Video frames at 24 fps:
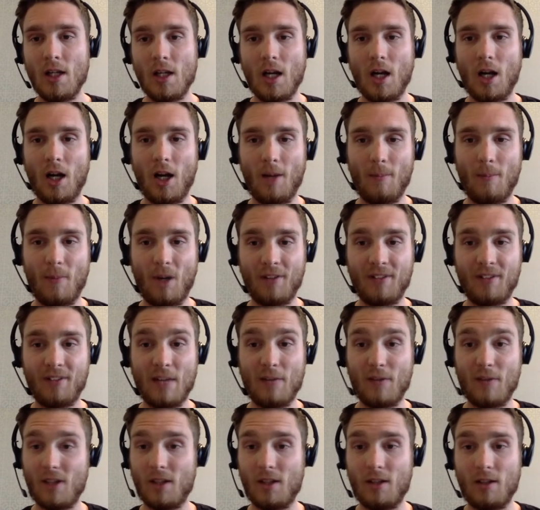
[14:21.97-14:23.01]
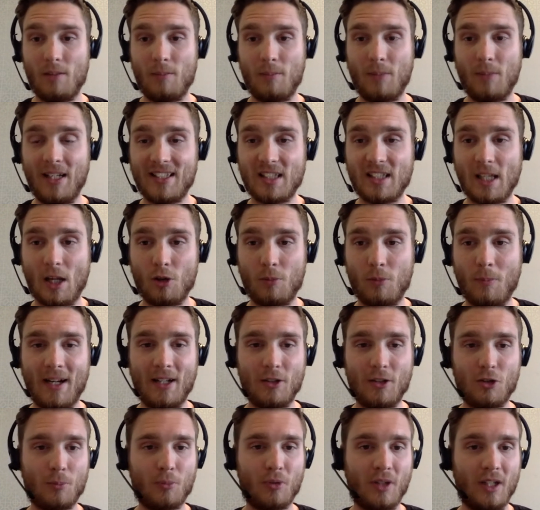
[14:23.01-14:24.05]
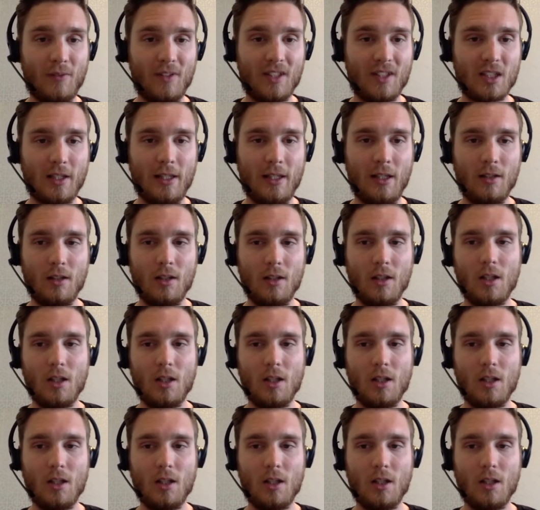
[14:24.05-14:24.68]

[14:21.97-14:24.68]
Um, I'd never been a sales manager previously,